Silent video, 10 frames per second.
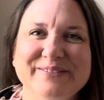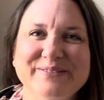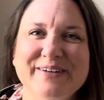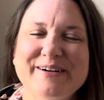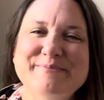
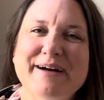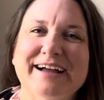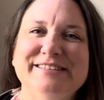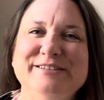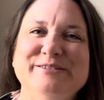Welcome
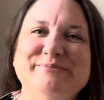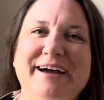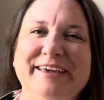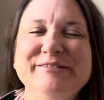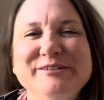back to my
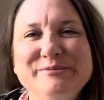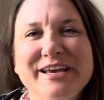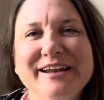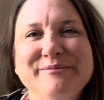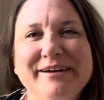YouTube
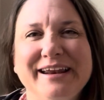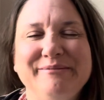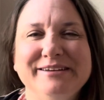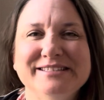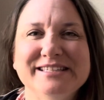channel. My name
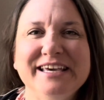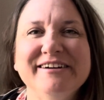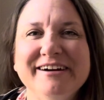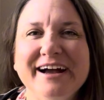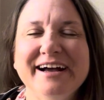is
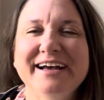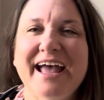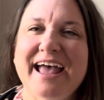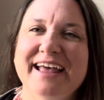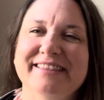Kira,
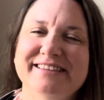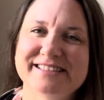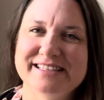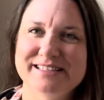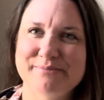and this
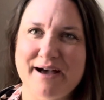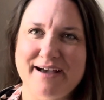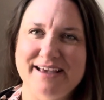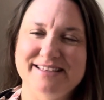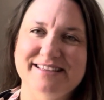is
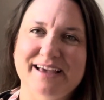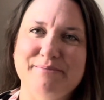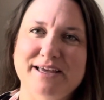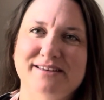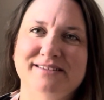my
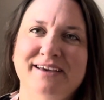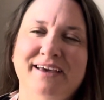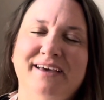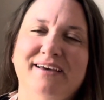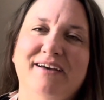segment
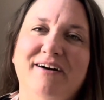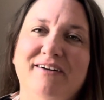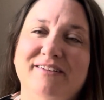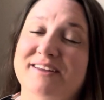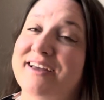
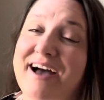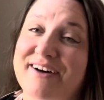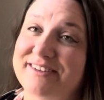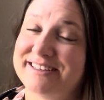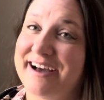called
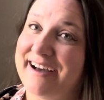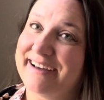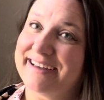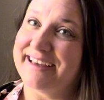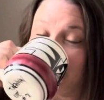Coffee Talk.